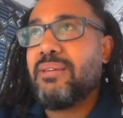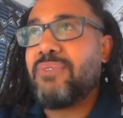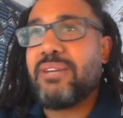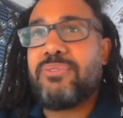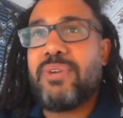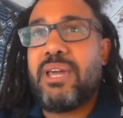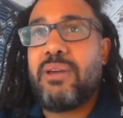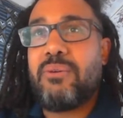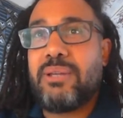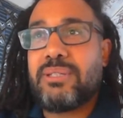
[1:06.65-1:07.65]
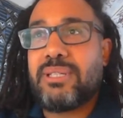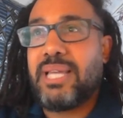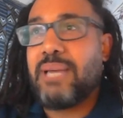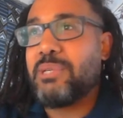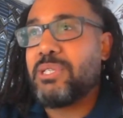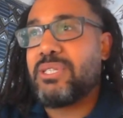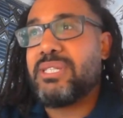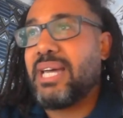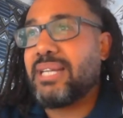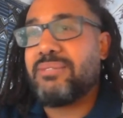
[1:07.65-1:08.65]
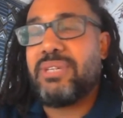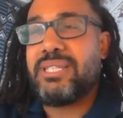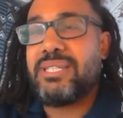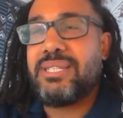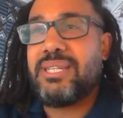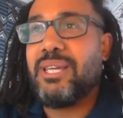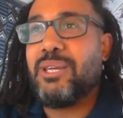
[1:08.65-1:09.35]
fanfare around climate justice activists.